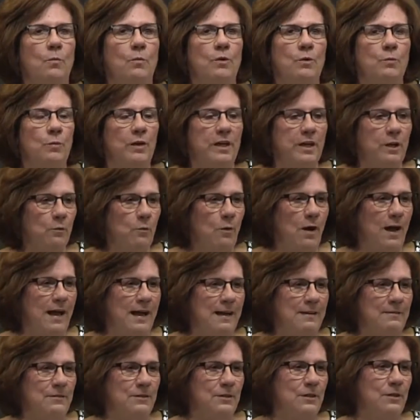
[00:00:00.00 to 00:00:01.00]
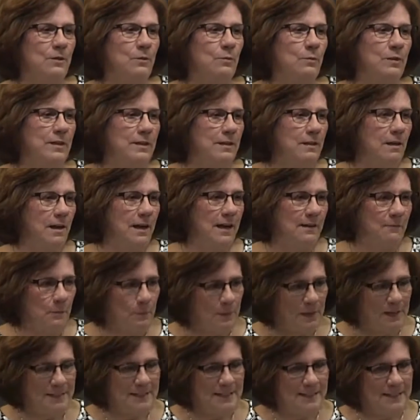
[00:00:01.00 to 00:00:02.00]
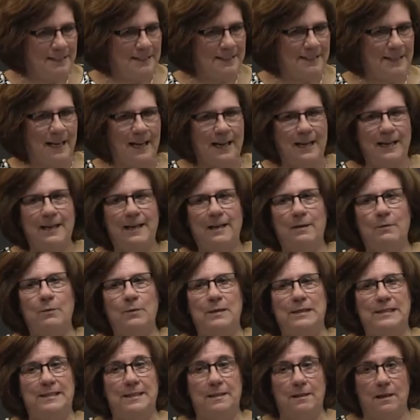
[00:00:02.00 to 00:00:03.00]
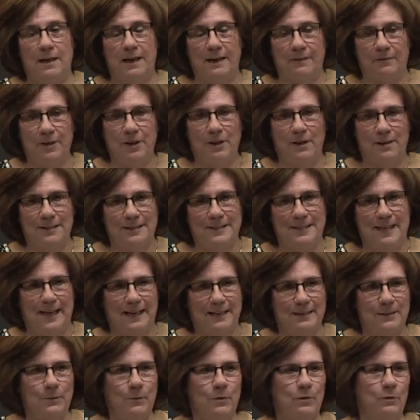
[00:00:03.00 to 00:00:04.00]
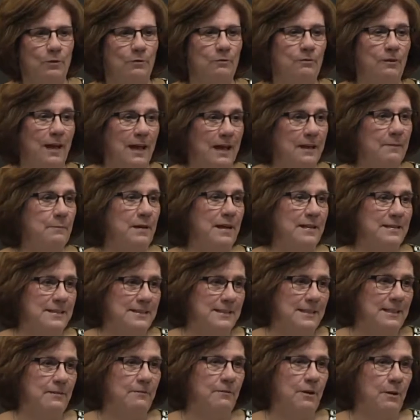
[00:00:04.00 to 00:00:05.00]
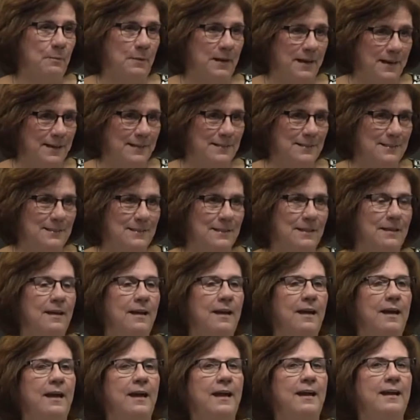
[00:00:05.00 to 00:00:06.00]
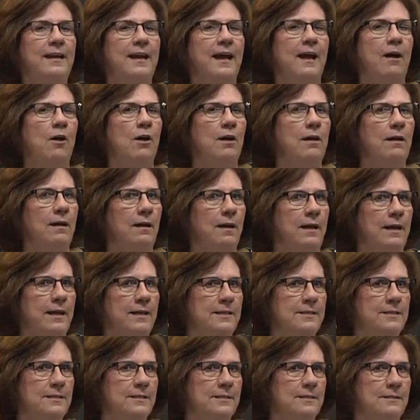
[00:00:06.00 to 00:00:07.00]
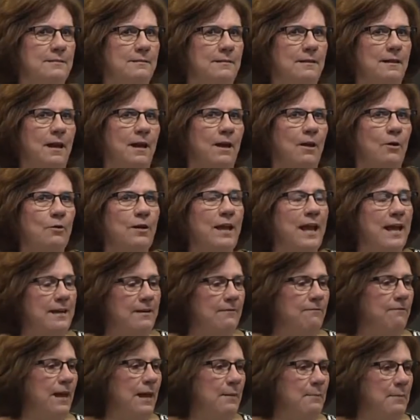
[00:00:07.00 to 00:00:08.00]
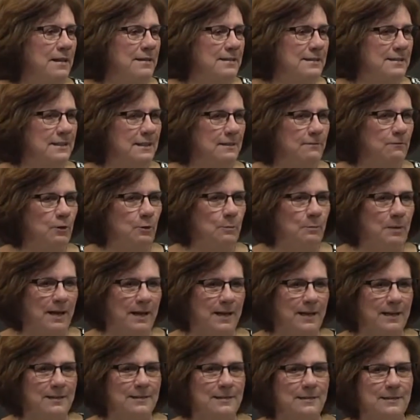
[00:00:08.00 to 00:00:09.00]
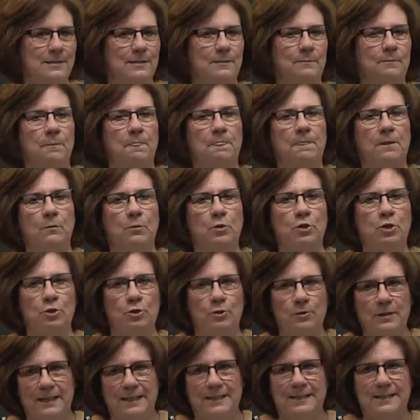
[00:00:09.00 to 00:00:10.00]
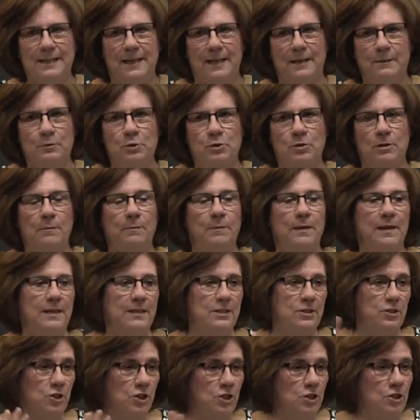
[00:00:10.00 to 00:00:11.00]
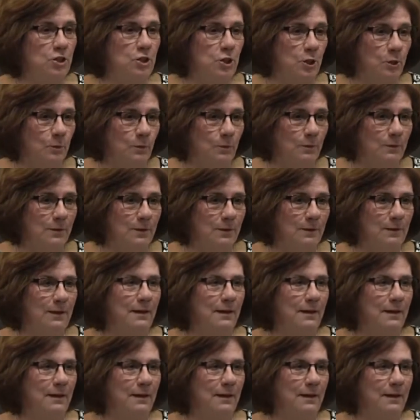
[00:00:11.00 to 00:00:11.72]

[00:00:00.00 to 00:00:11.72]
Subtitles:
When we arrived, we did not have a place to stay. We did not have a contact. We were flying by the seat of our pants. Now, it's okay to fly by the seat of your pants when you're doing a setup trip and it's just you.